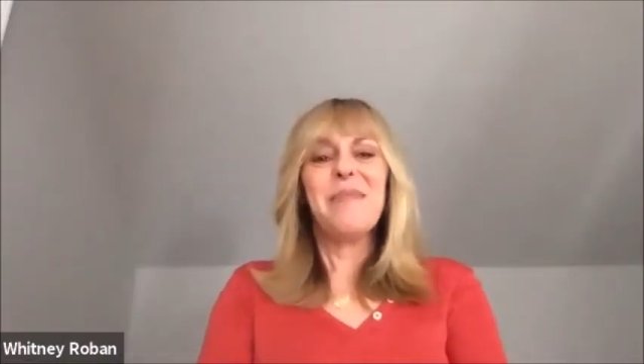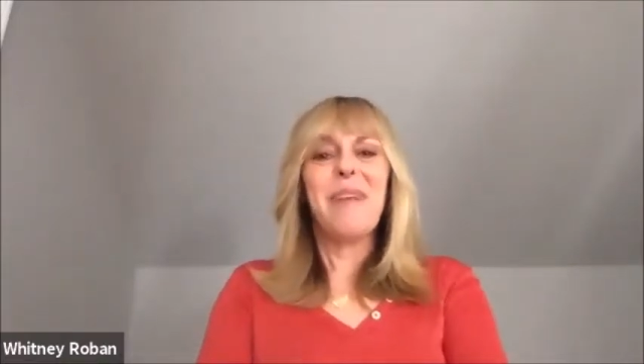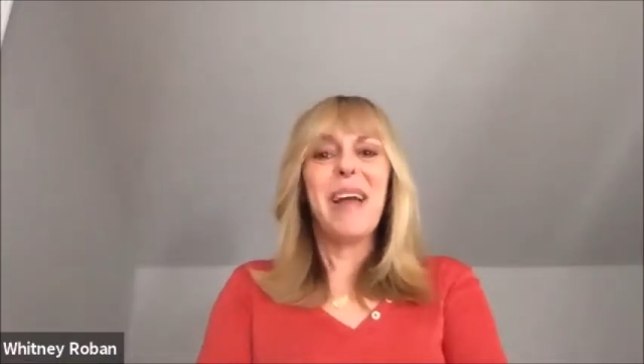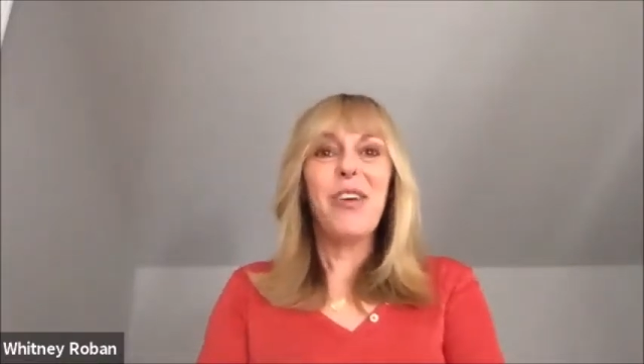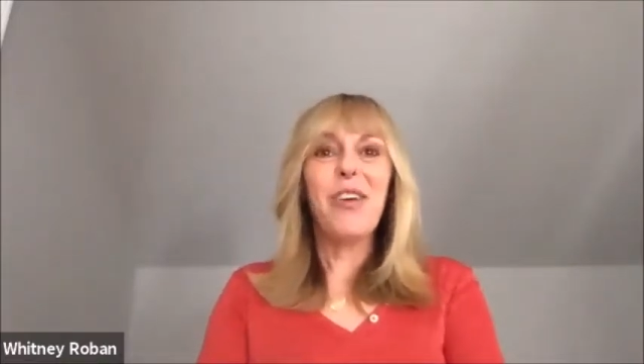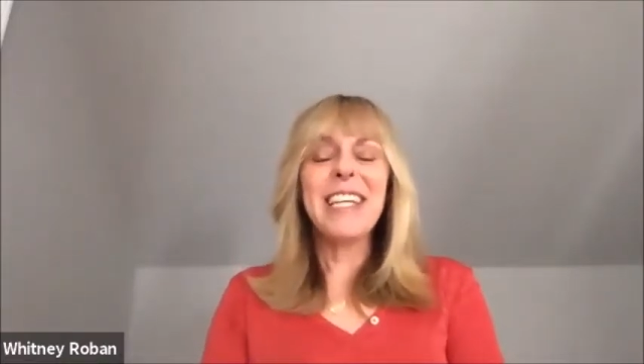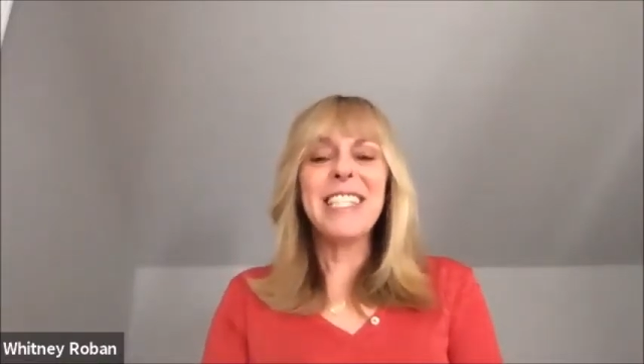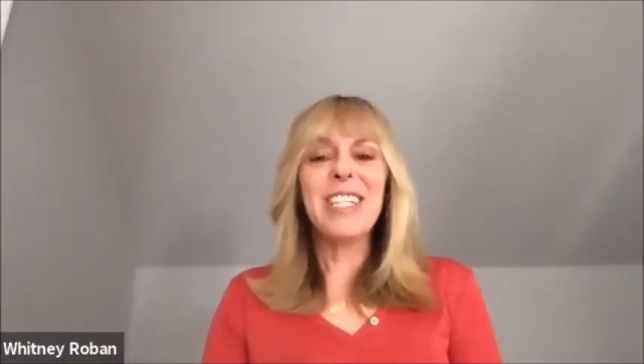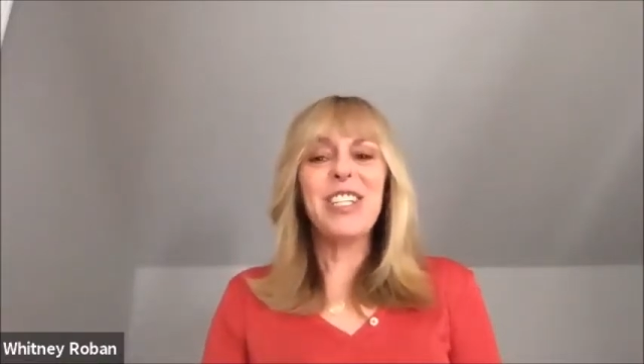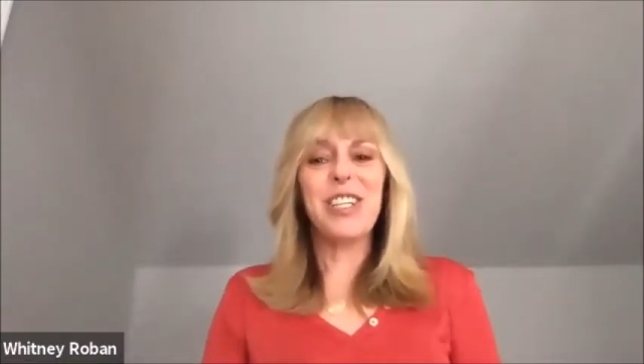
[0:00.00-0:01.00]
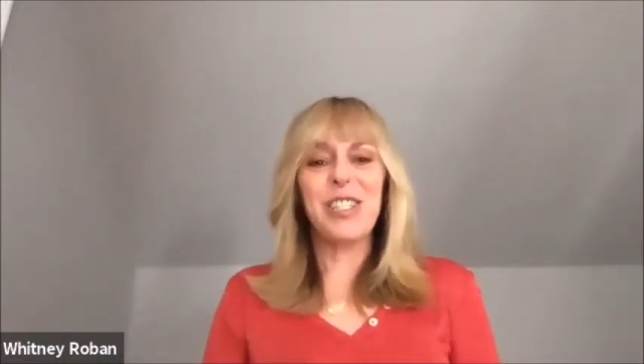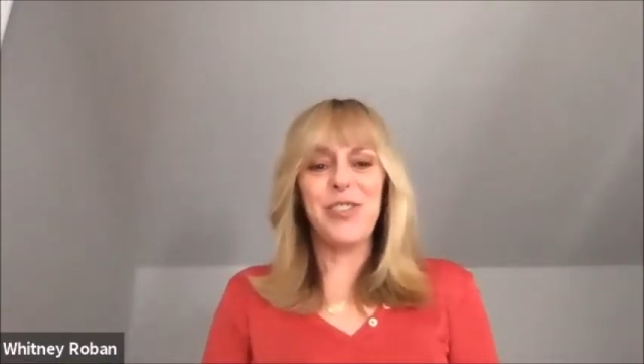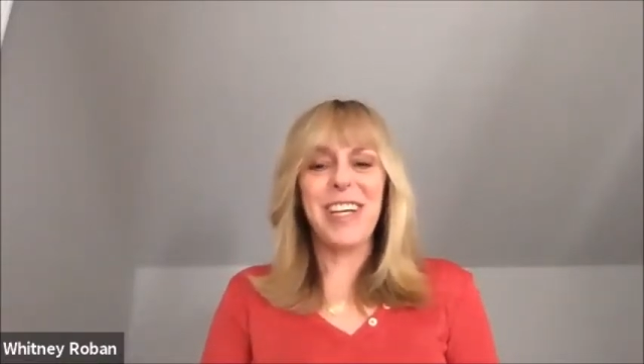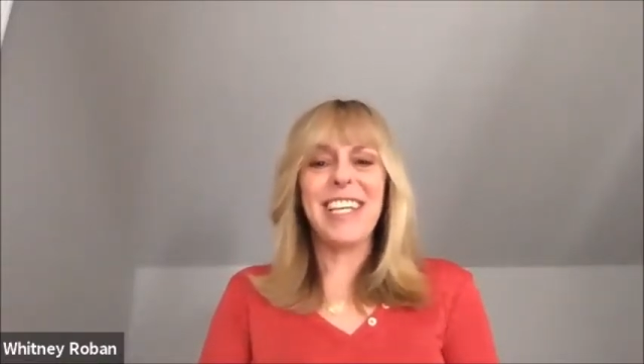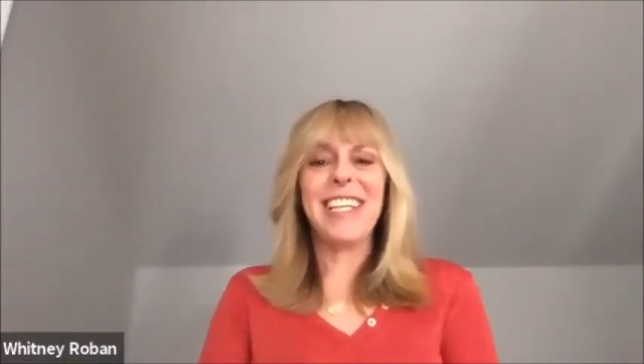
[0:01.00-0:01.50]
My crazy
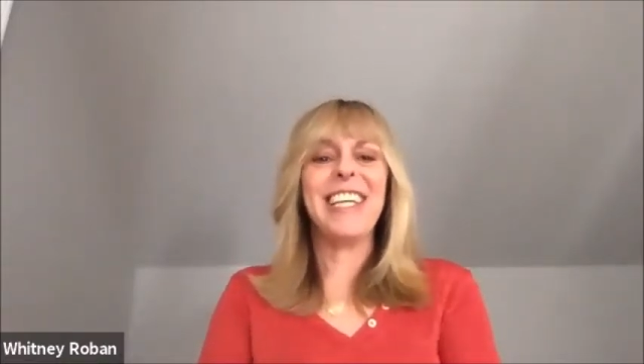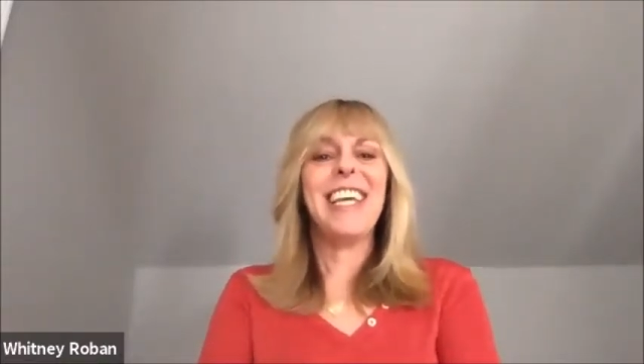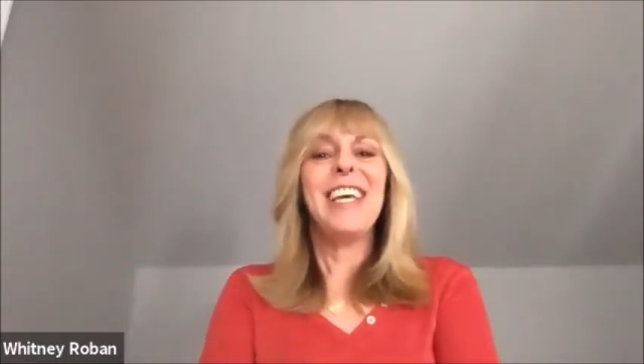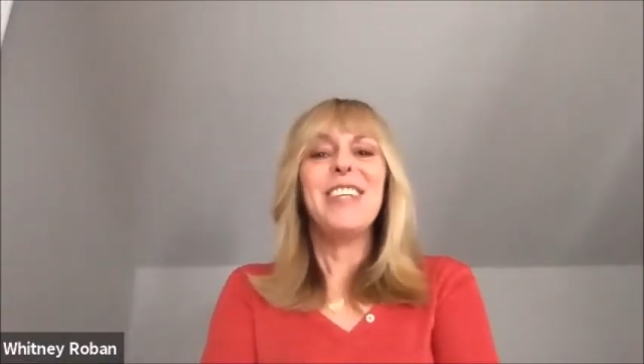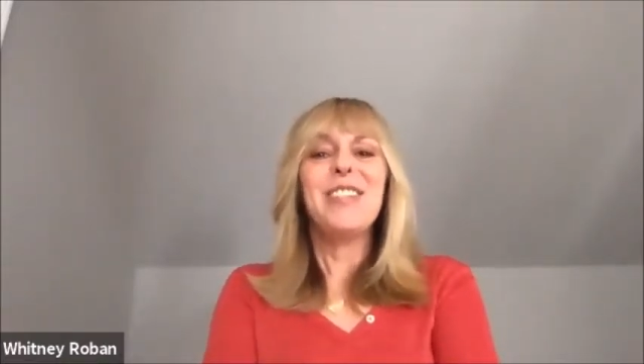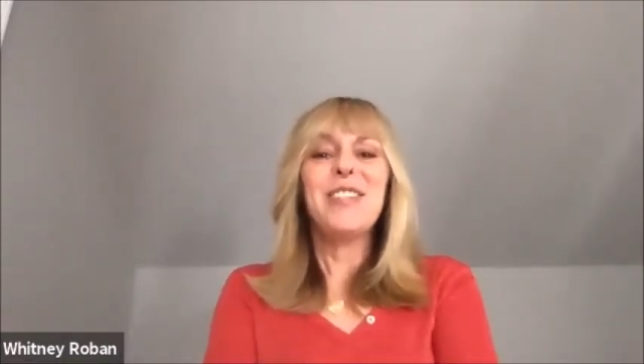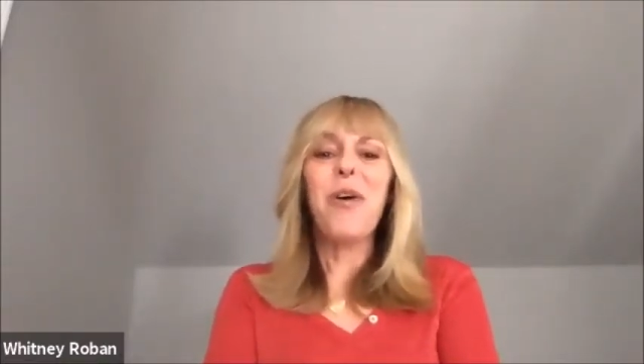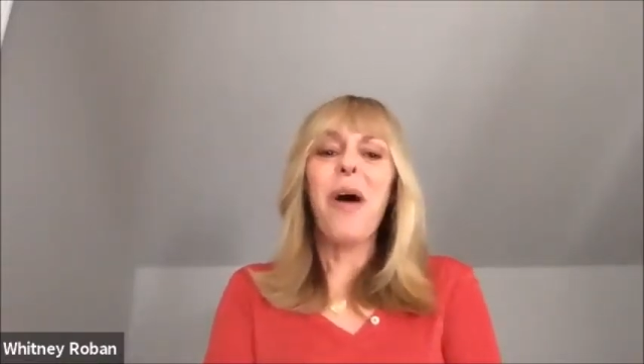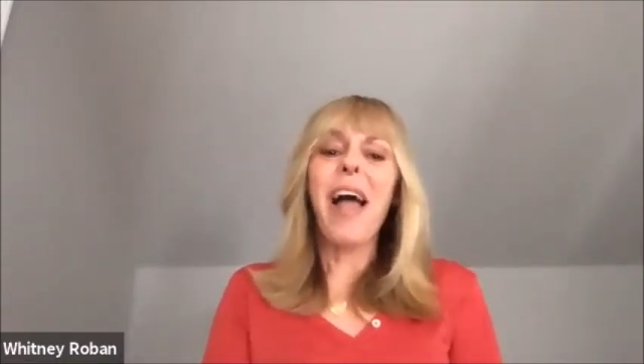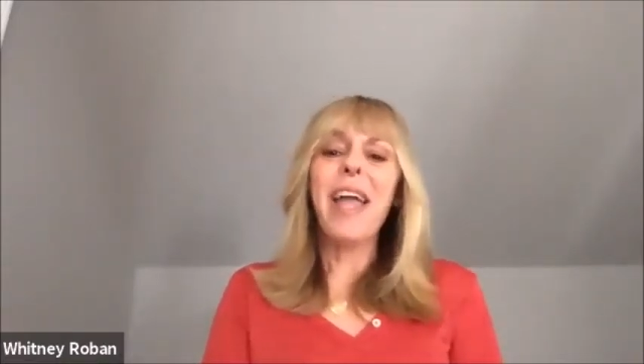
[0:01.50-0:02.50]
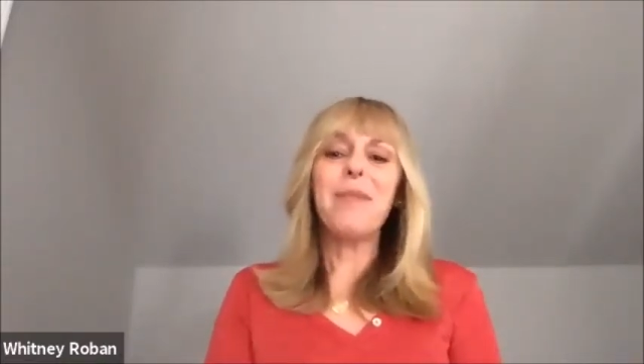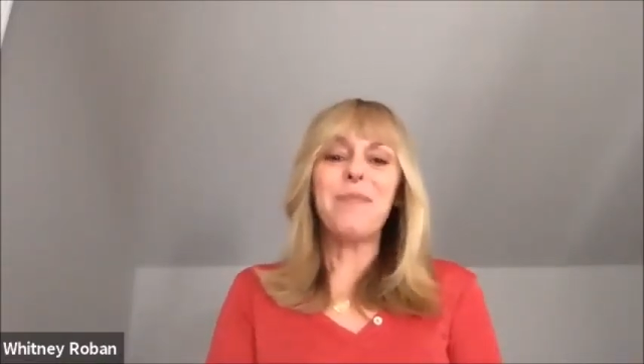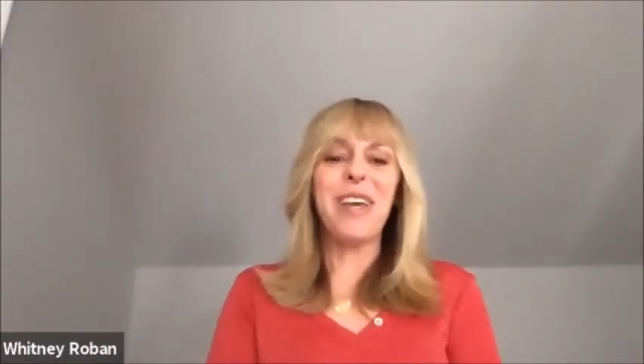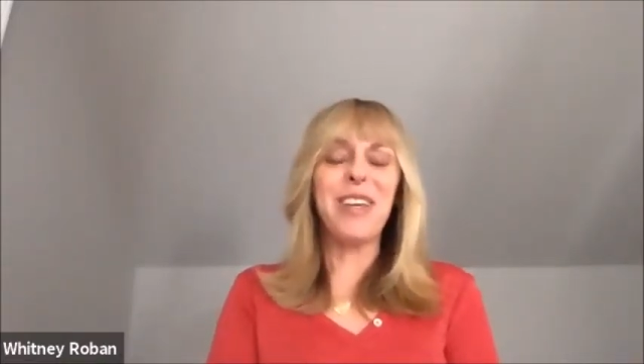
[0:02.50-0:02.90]
children. So I am